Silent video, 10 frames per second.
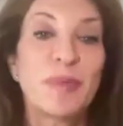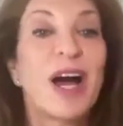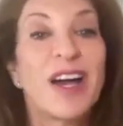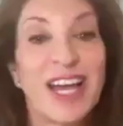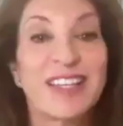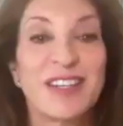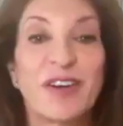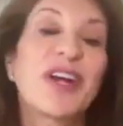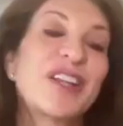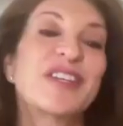your podcast
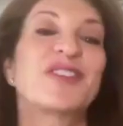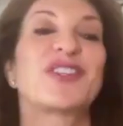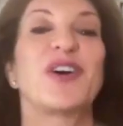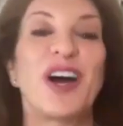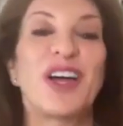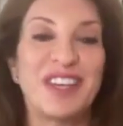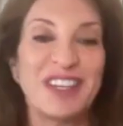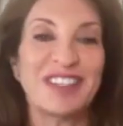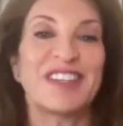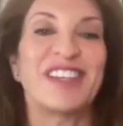or on this show, on
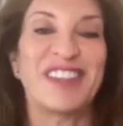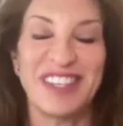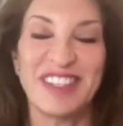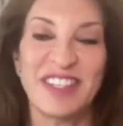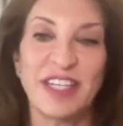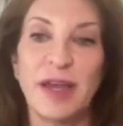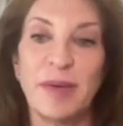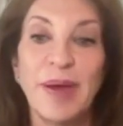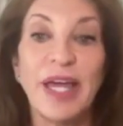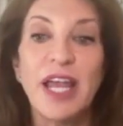this today.
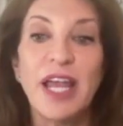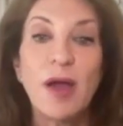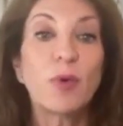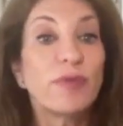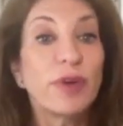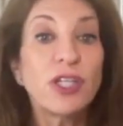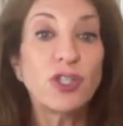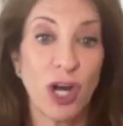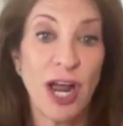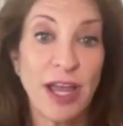But we're really
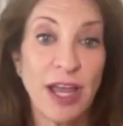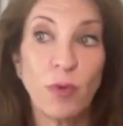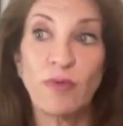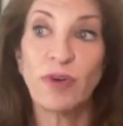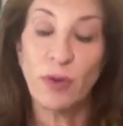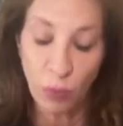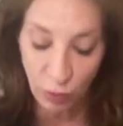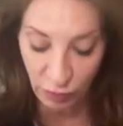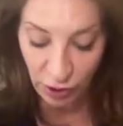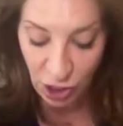trying. We're
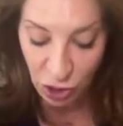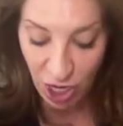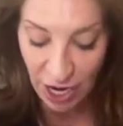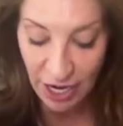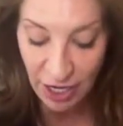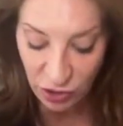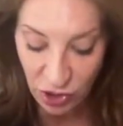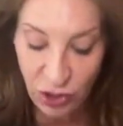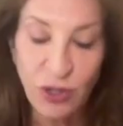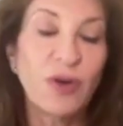really trying
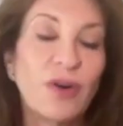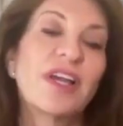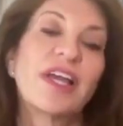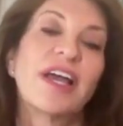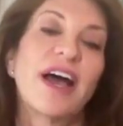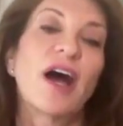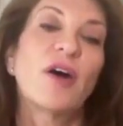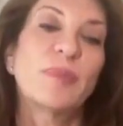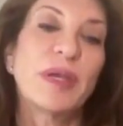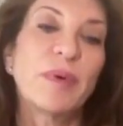to
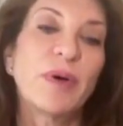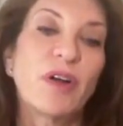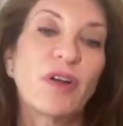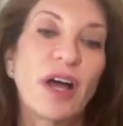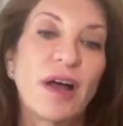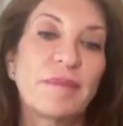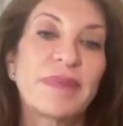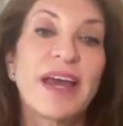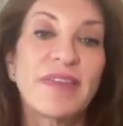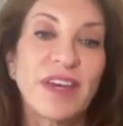help people
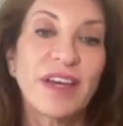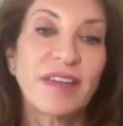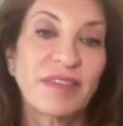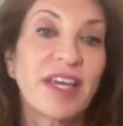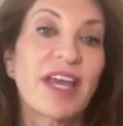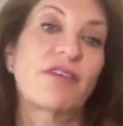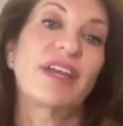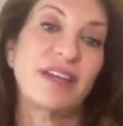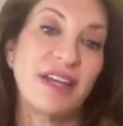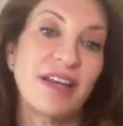get the care
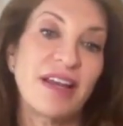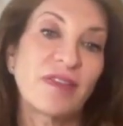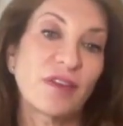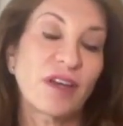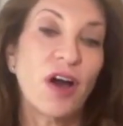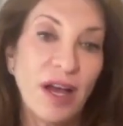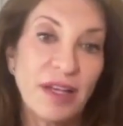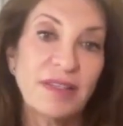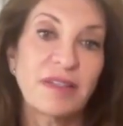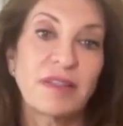they need at
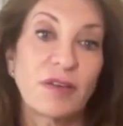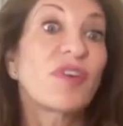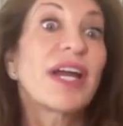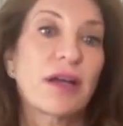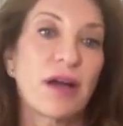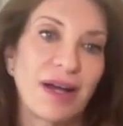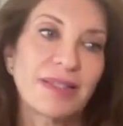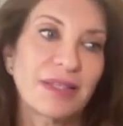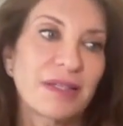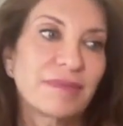the right
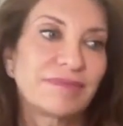cost.